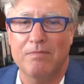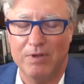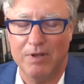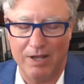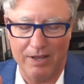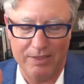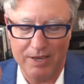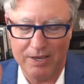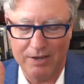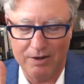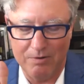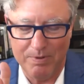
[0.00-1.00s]
I think,
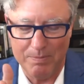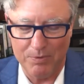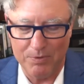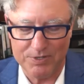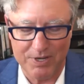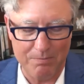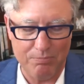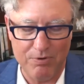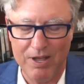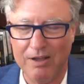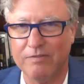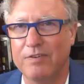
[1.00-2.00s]
people will skip
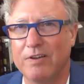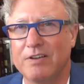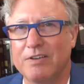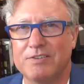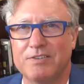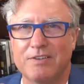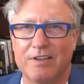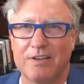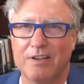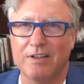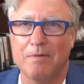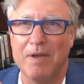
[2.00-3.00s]
breakfast.
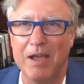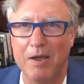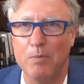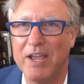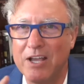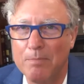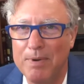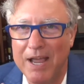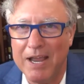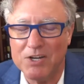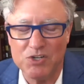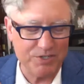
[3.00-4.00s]
I wake up anxious.